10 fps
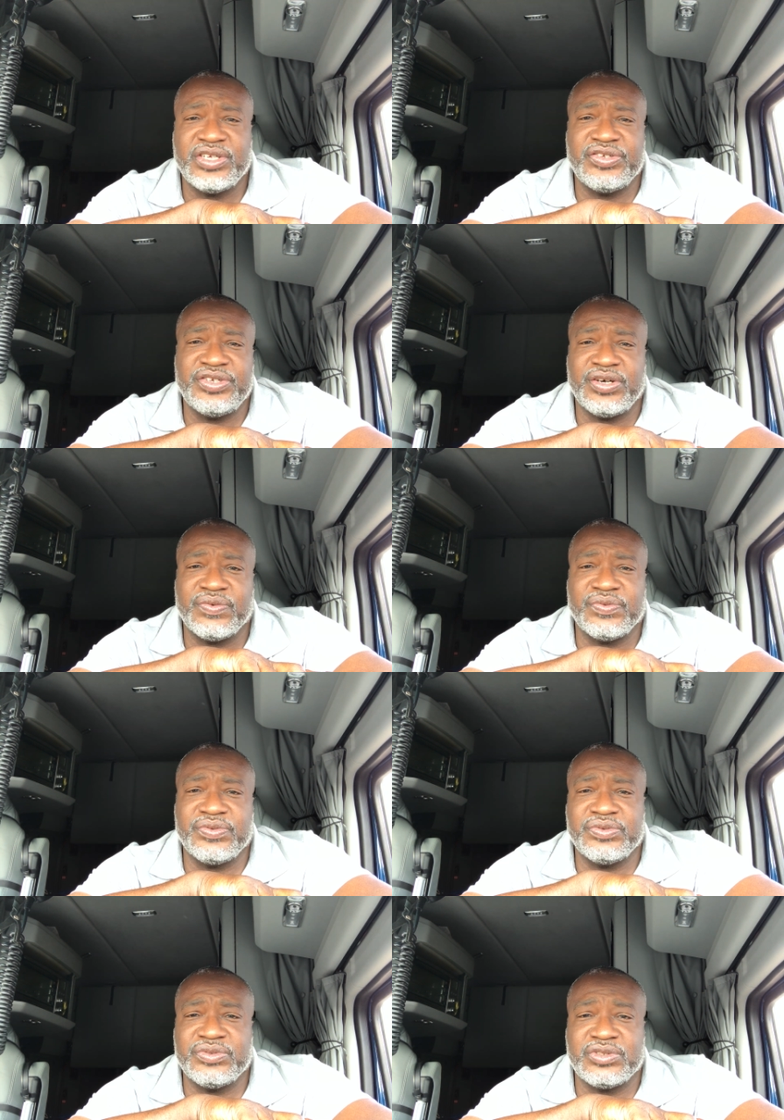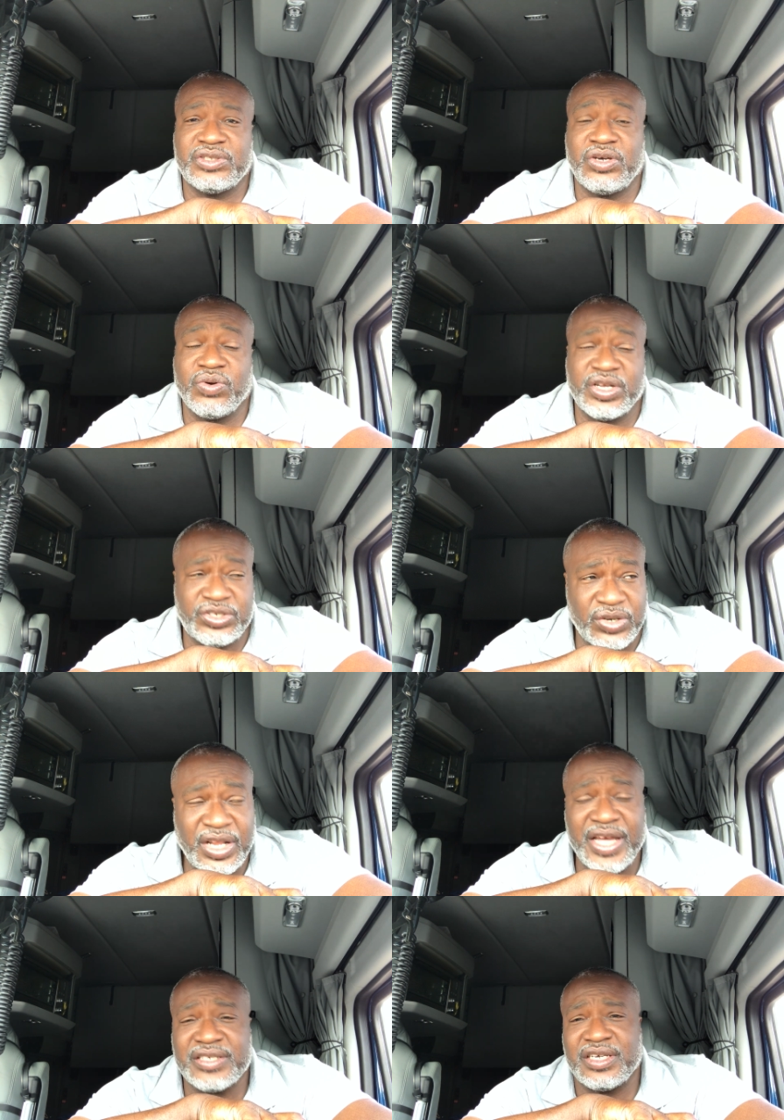you know, go get your
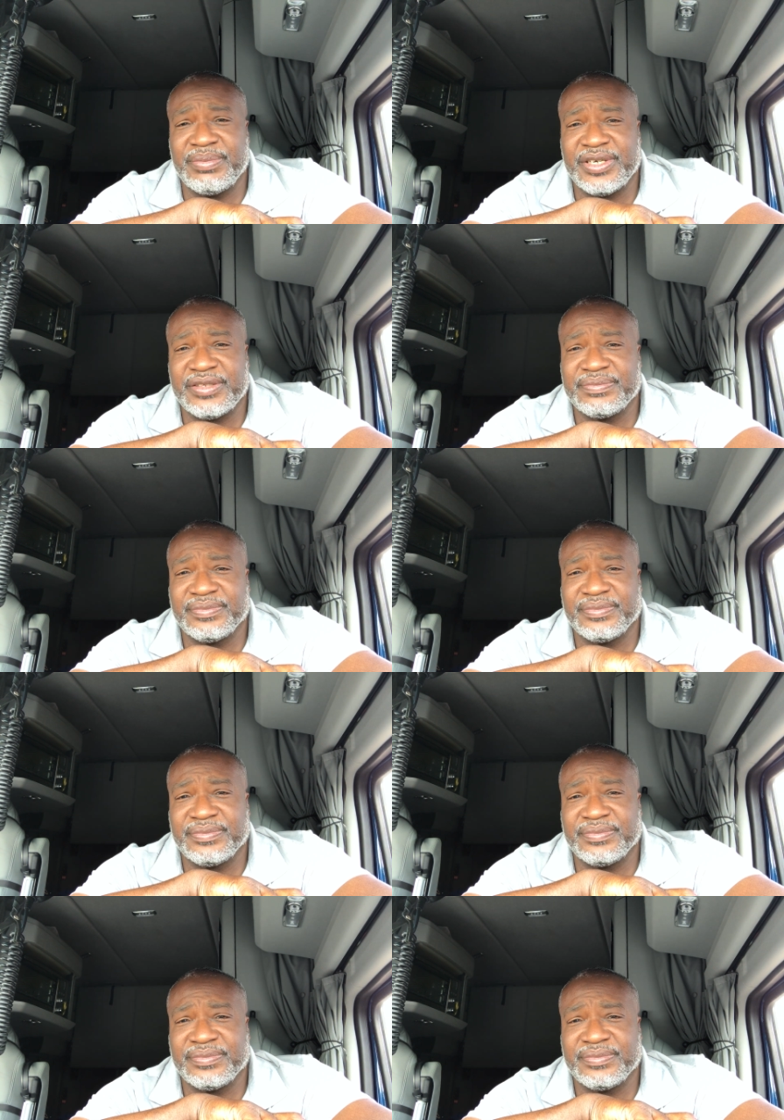Class A, man.